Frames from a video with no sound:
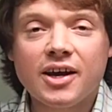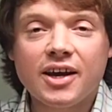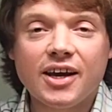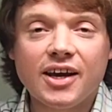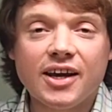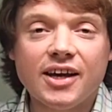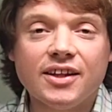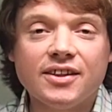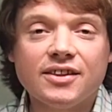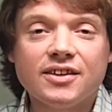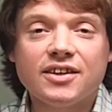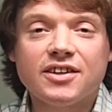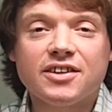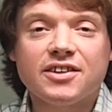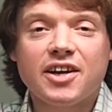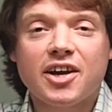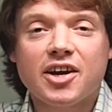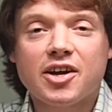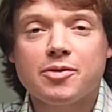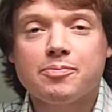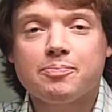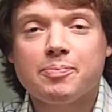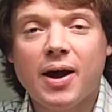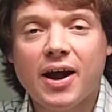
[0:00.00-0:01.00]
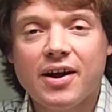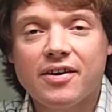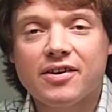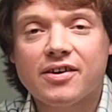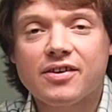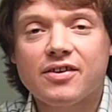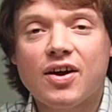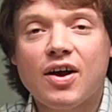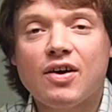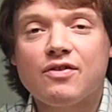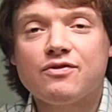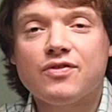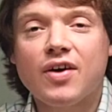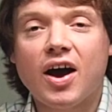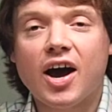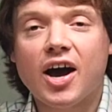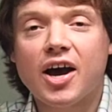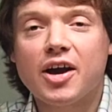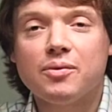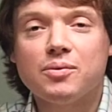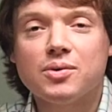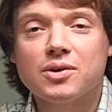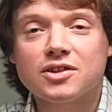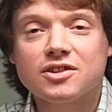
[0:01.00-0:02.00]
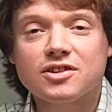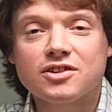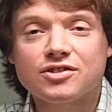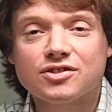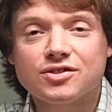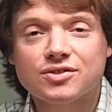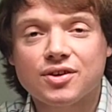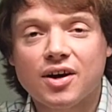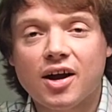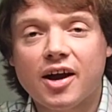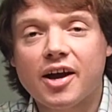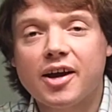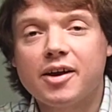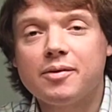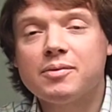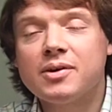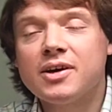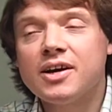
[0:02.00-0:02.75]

In the second paragraph, I will describe.